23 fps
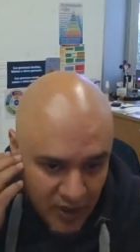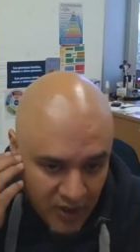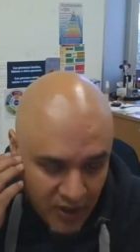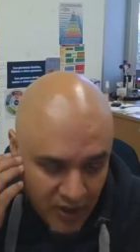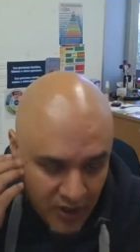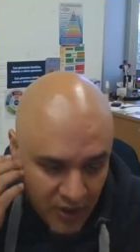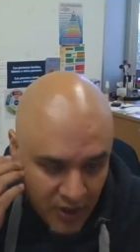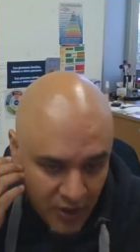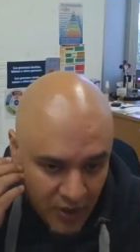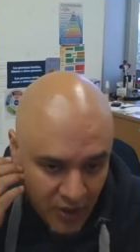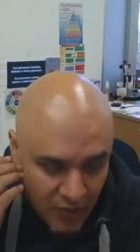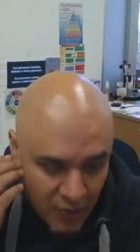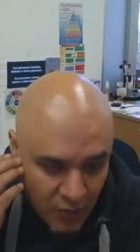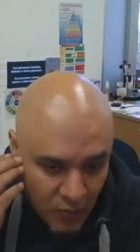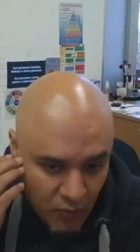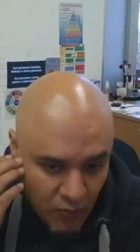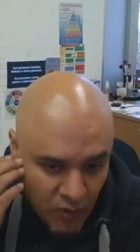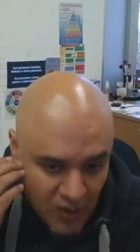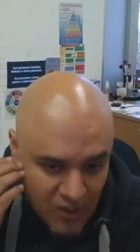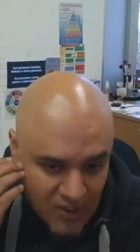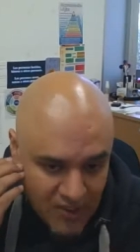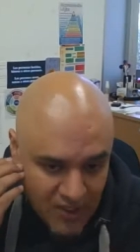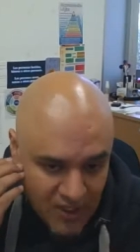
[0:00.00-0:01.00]
In other
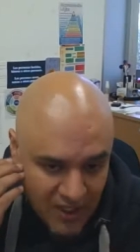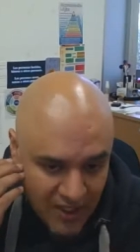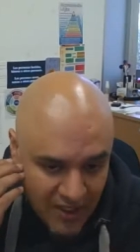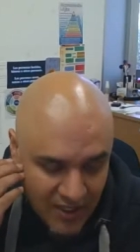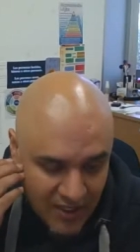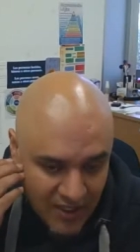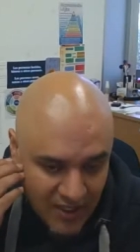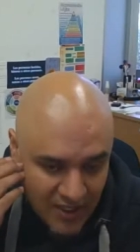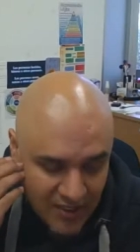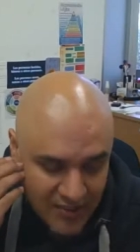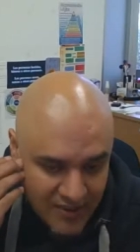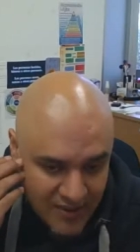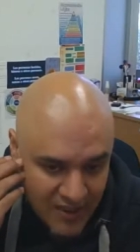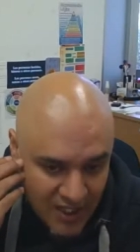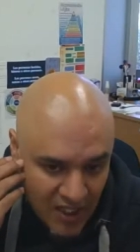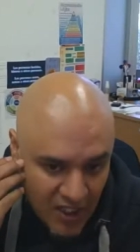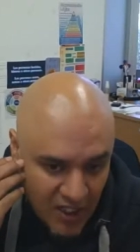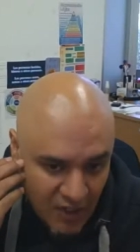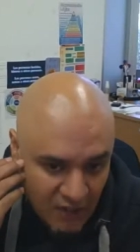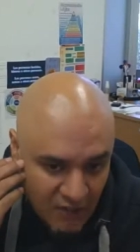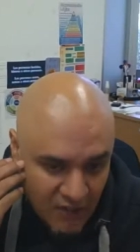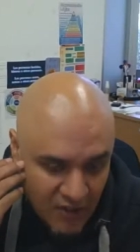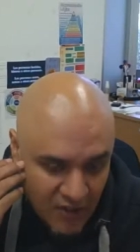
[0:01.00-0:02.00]
words, like let's
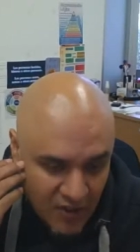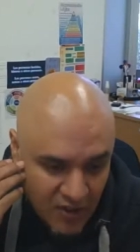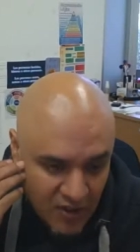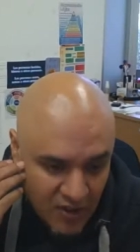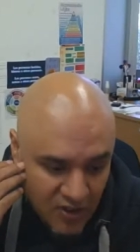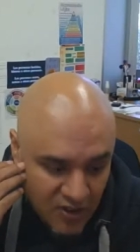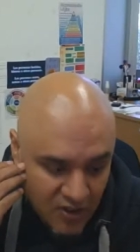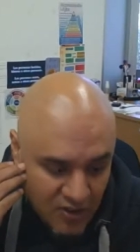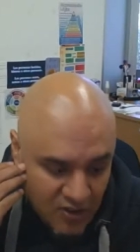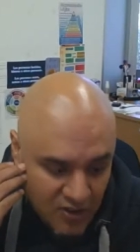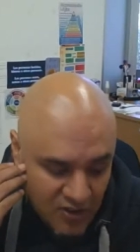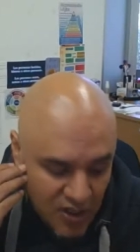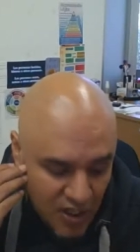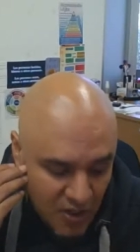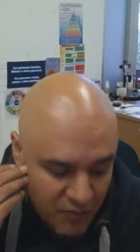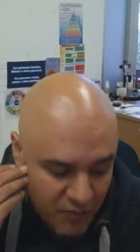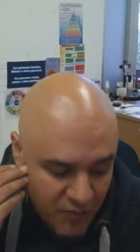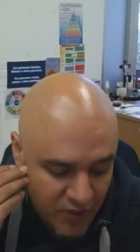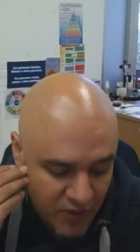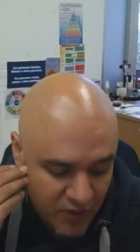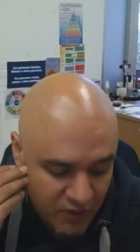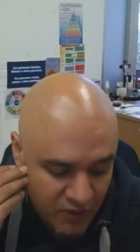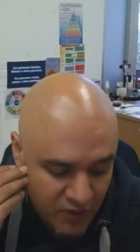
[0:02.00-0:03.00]
say if the
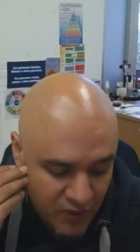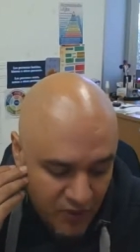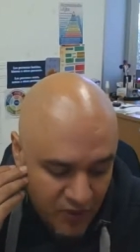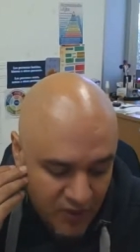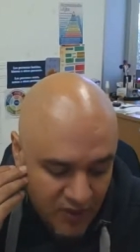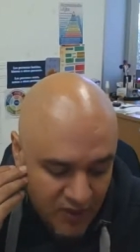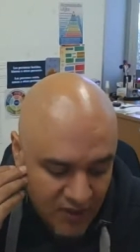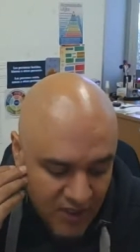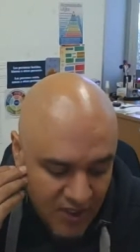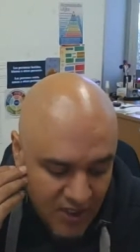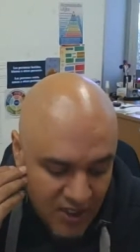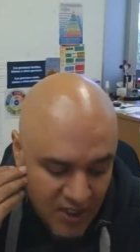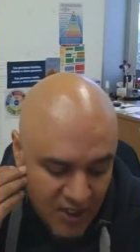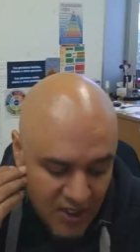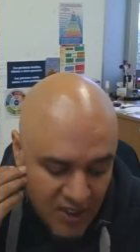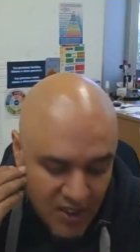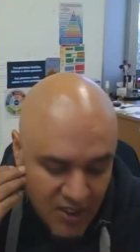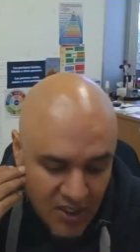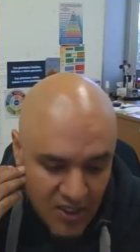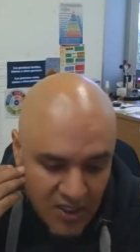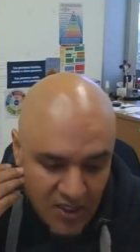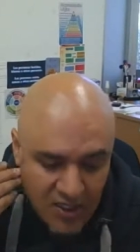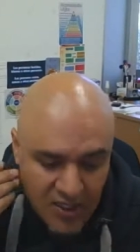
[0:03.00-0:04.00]
topic for the
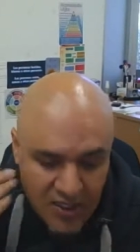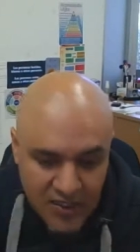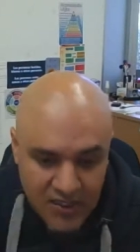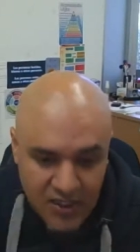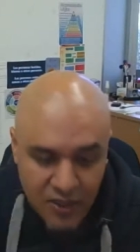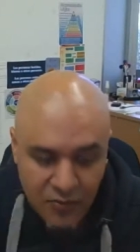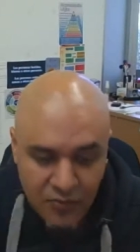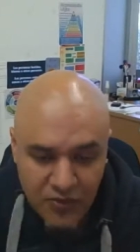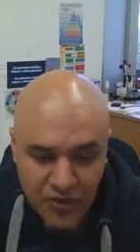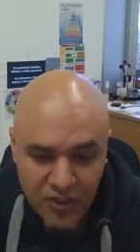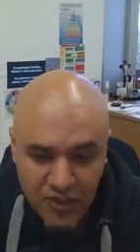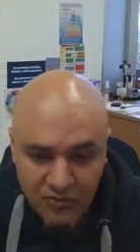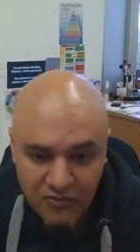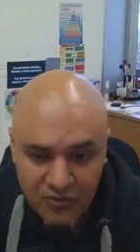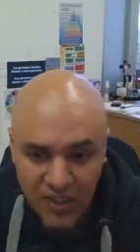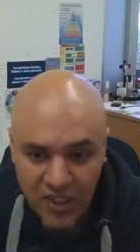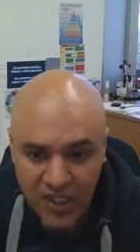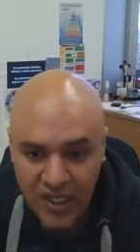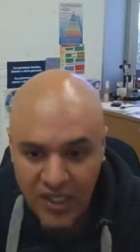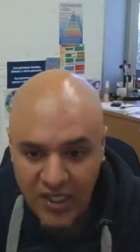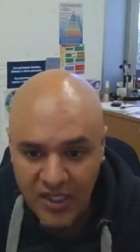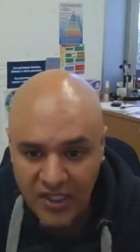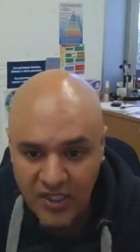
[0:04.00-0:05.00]
day is something
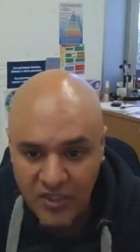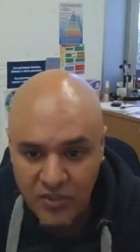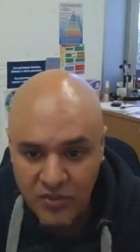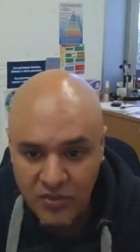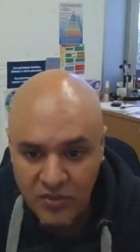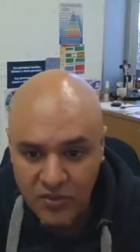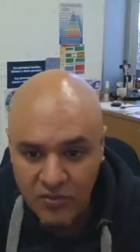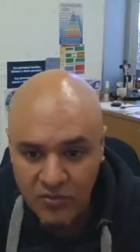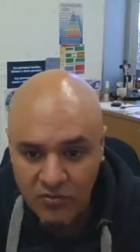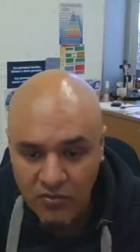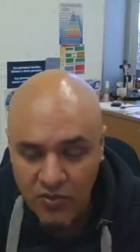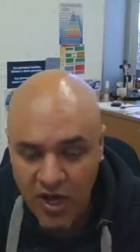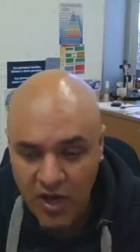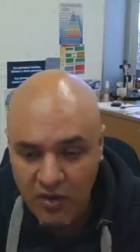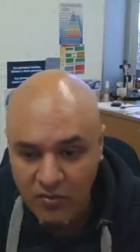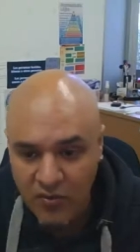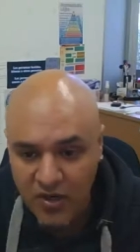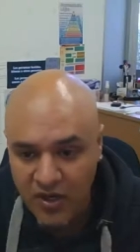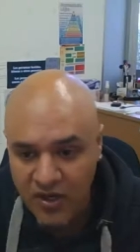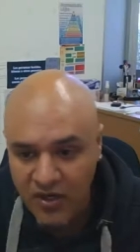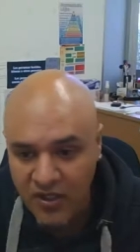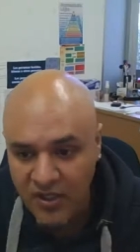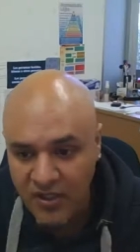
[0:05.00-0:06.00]
related to
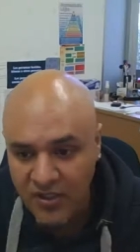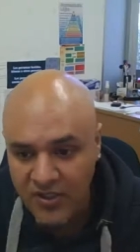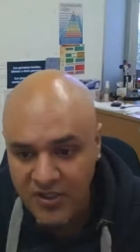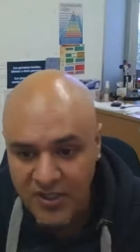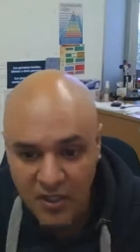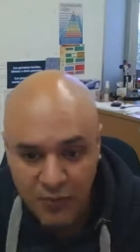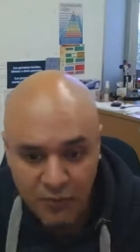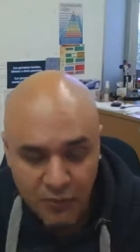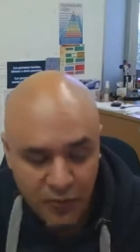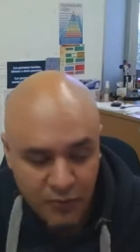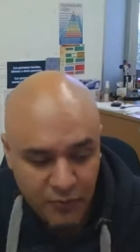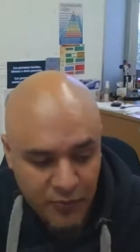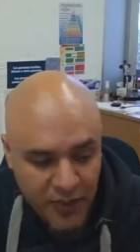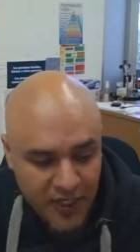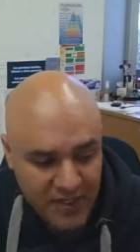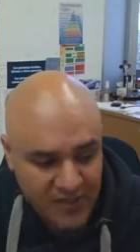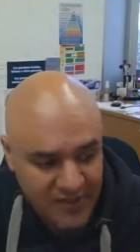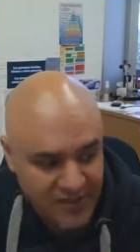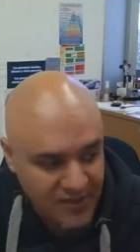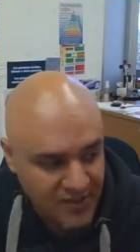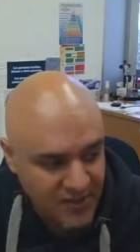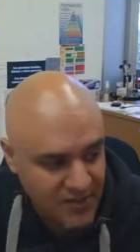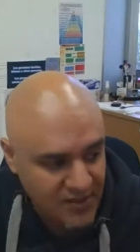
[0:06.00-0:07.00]
grammar in simple
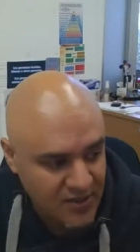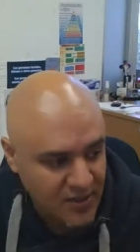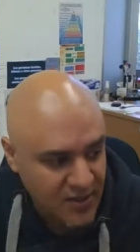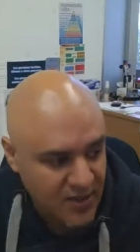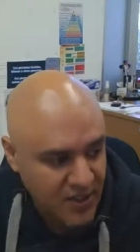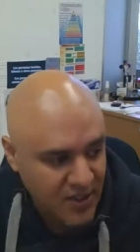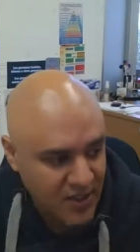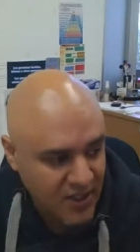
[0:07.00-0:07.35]
present,